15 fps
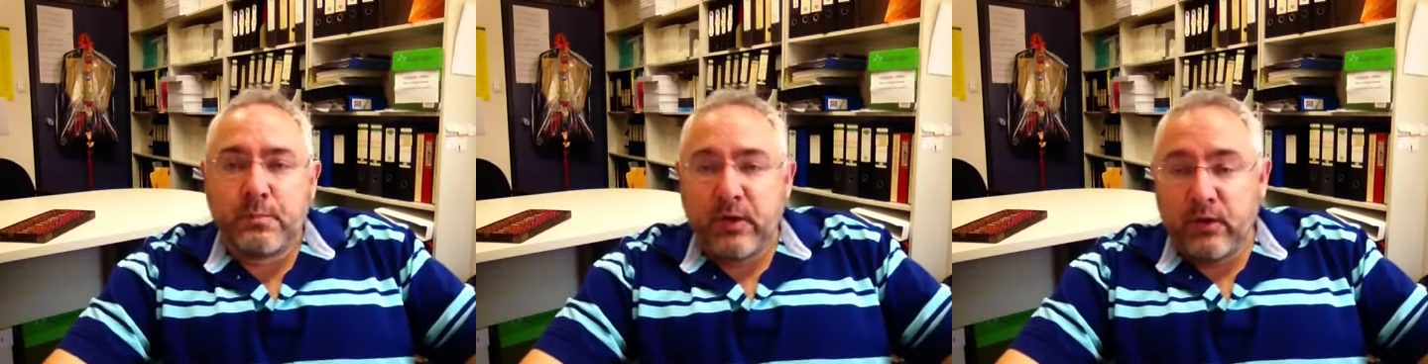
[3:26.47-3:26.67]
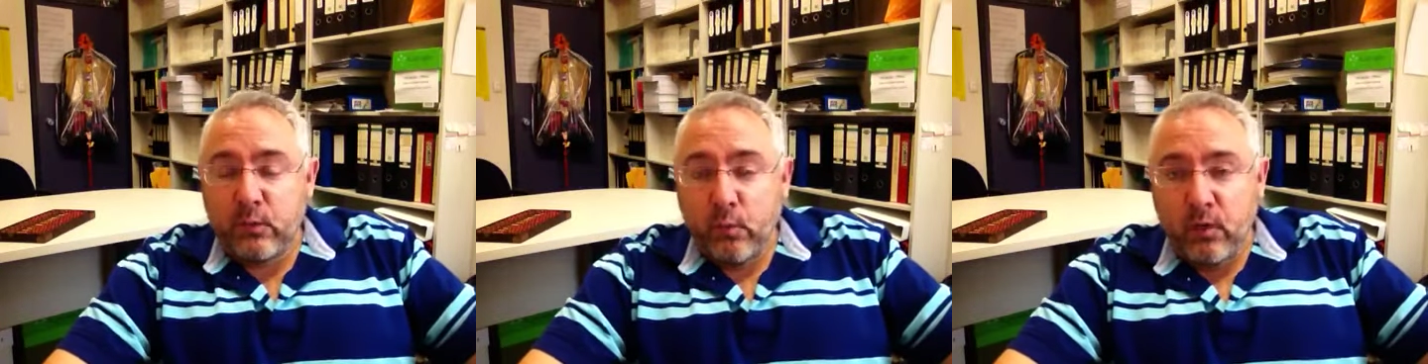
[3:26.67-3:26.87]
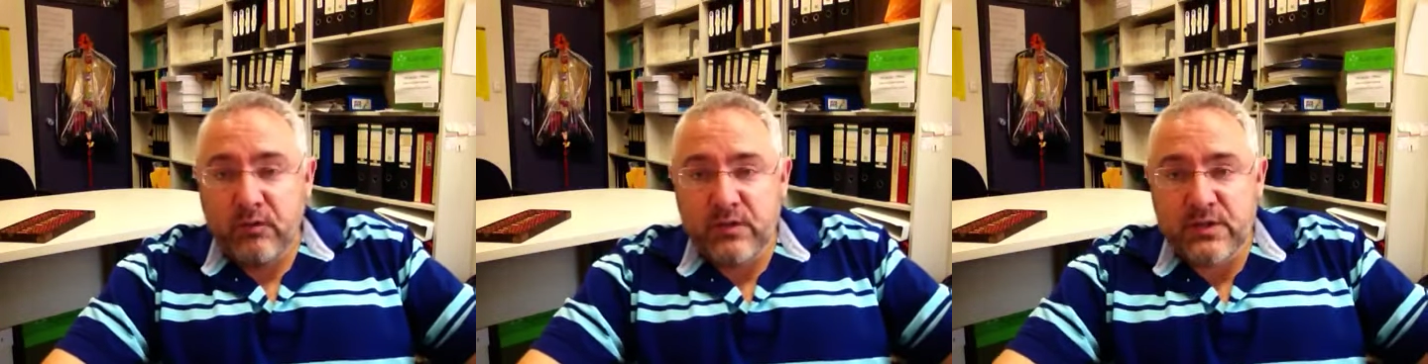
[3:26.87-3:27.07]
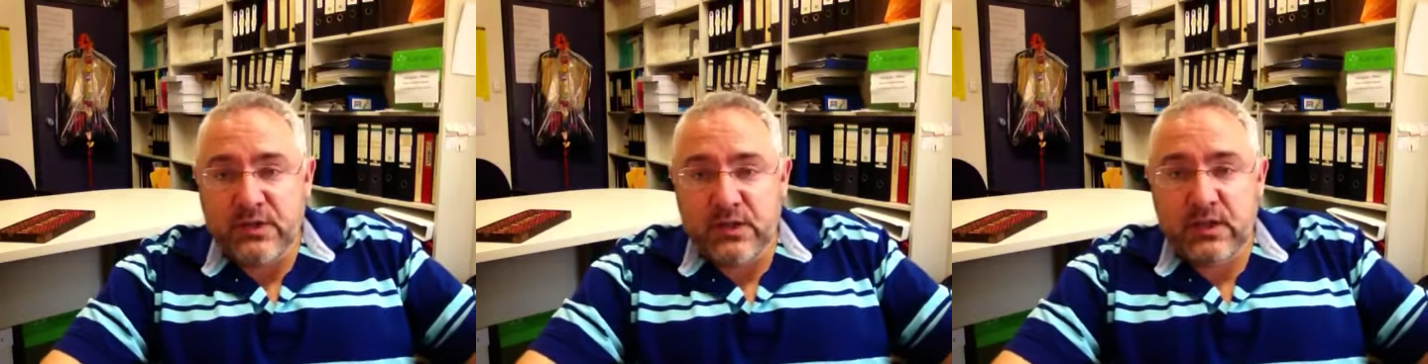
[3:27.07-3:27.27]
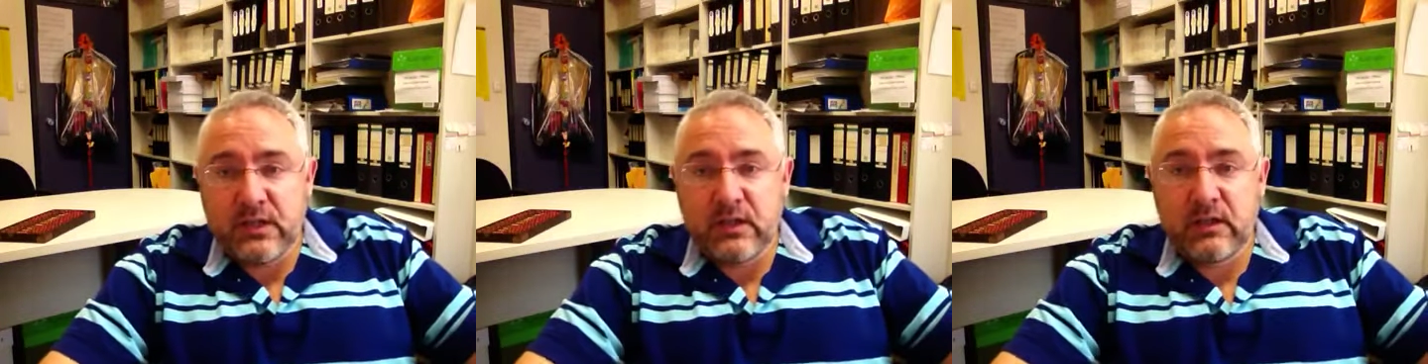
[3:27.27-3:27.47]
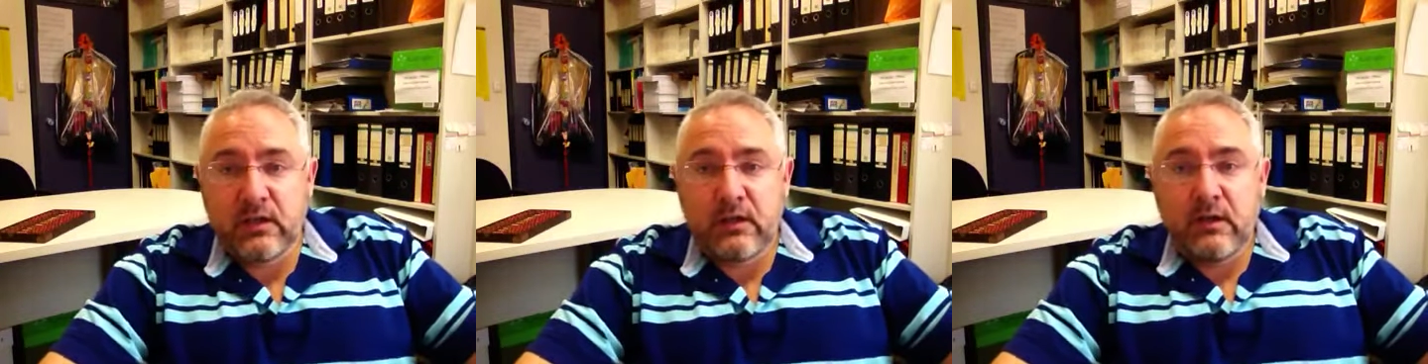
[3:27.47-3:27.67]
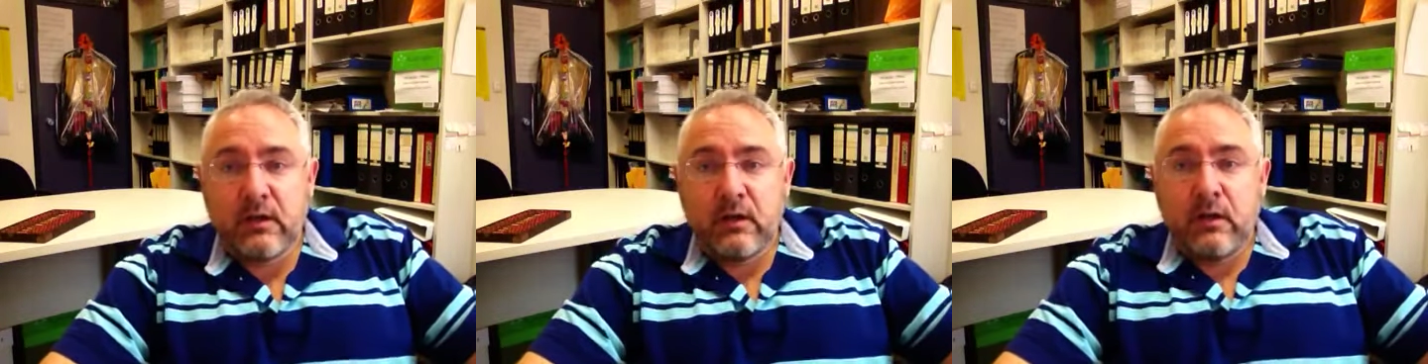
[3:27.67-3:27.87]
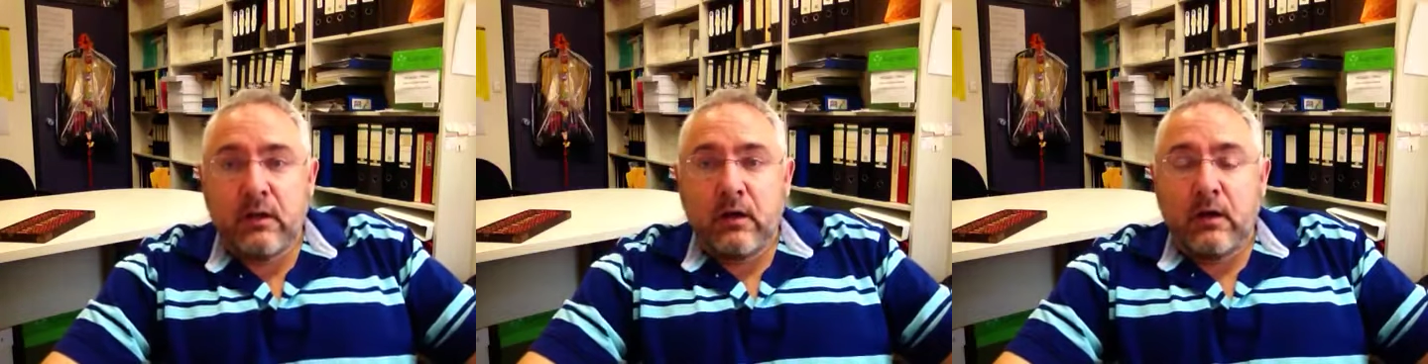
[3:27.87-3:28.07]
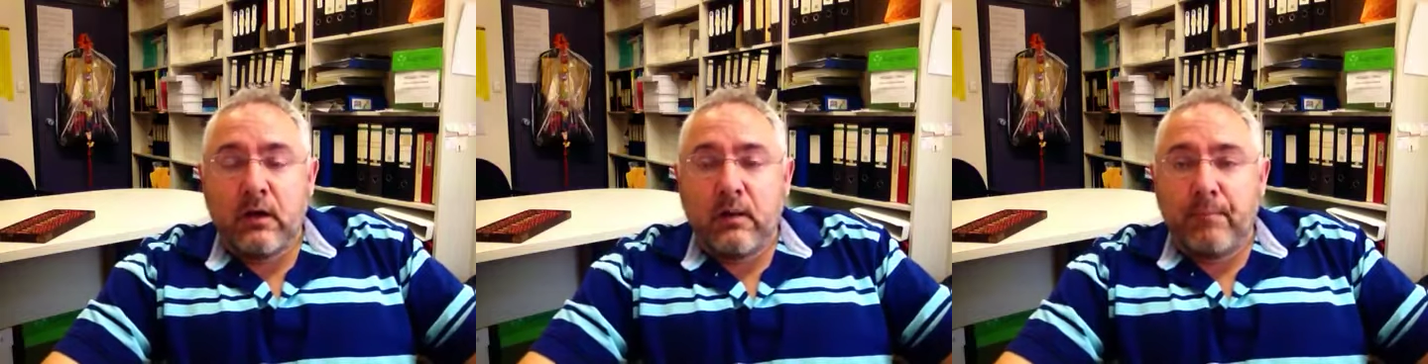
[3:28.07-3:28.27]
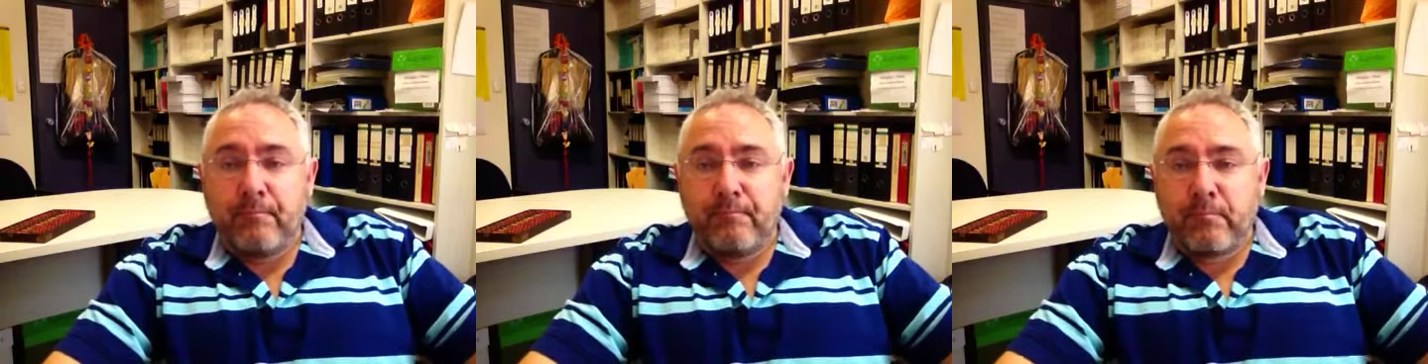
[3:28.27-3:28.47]
but you want to see
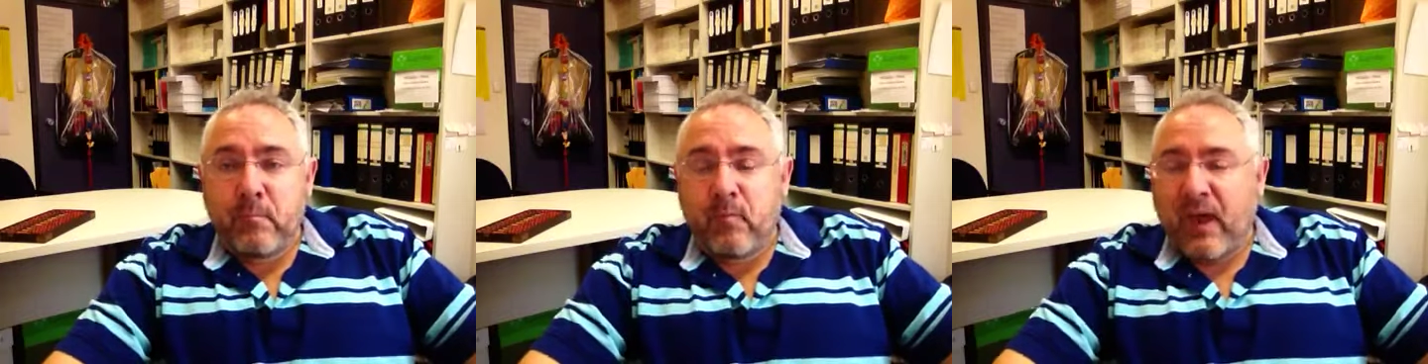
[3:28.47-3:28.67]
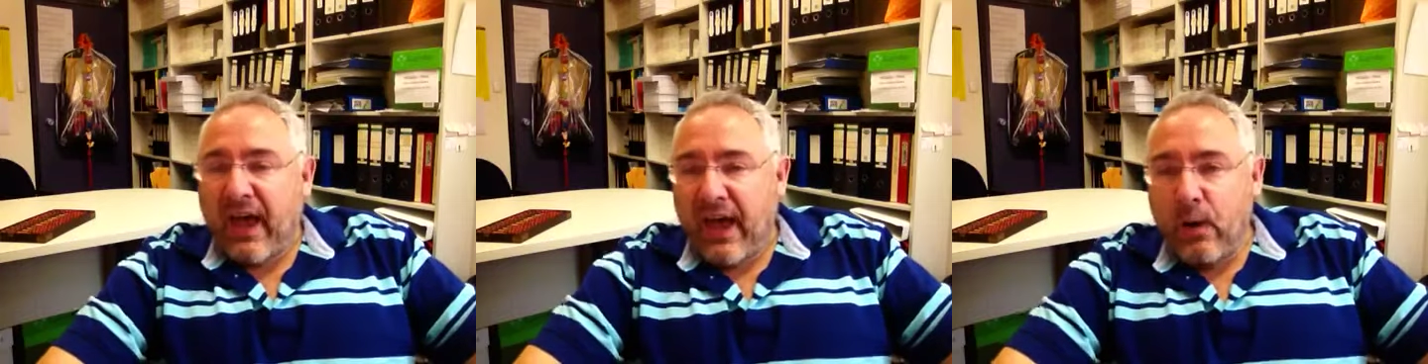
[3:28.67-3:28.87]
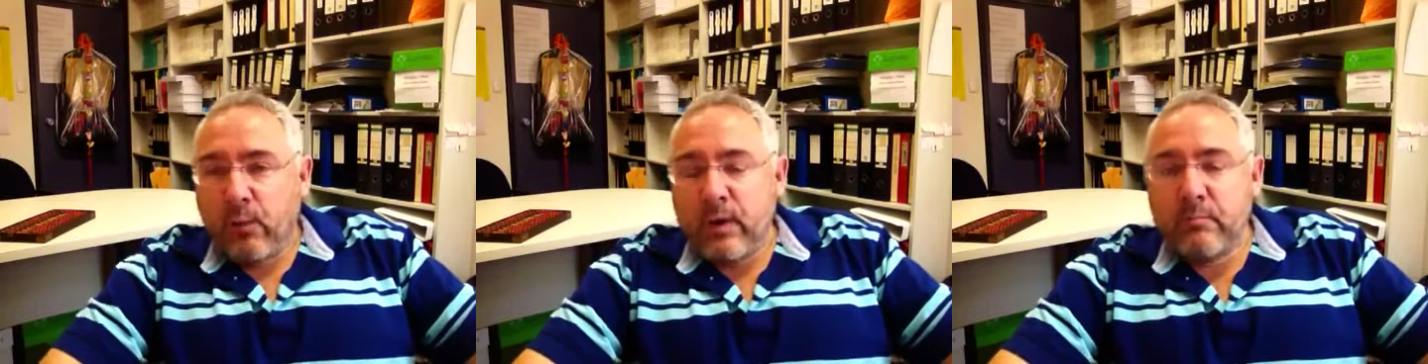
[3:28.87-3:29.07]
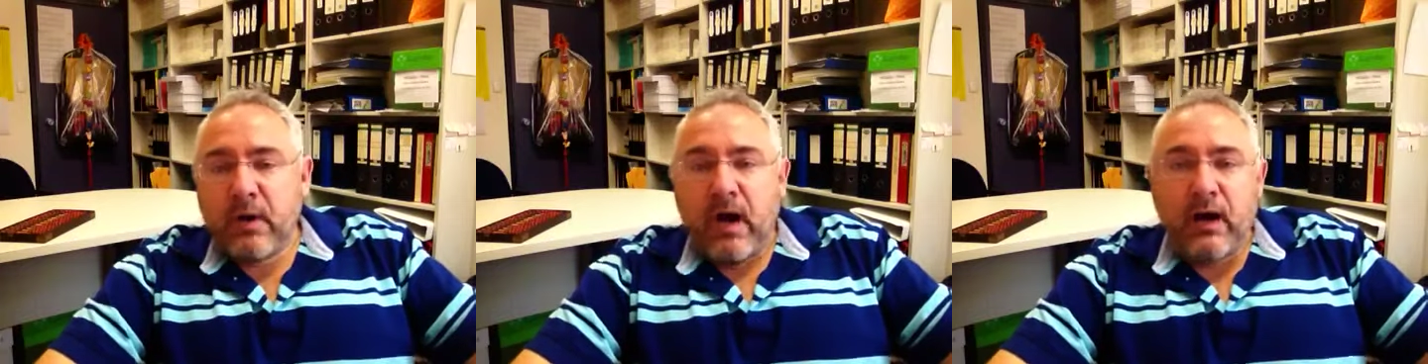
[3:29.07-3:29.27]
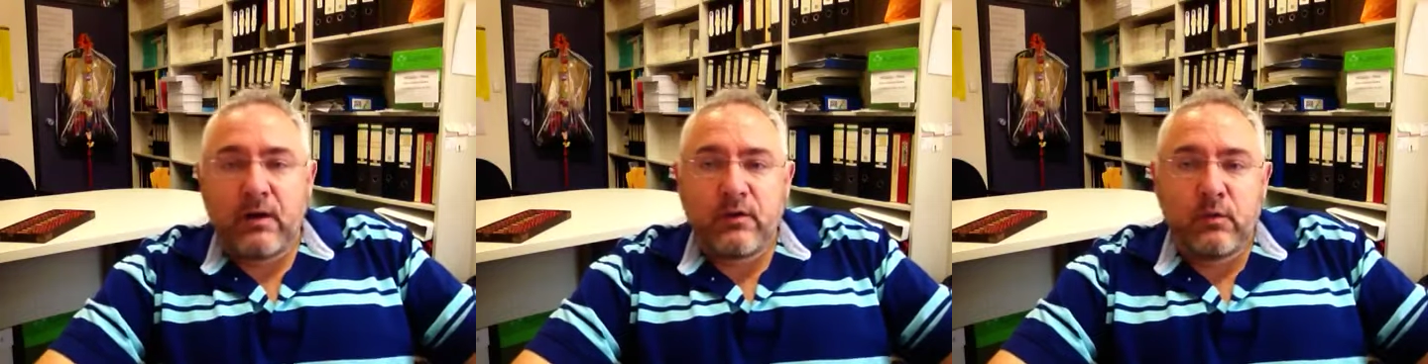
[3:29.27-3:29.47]
how we mark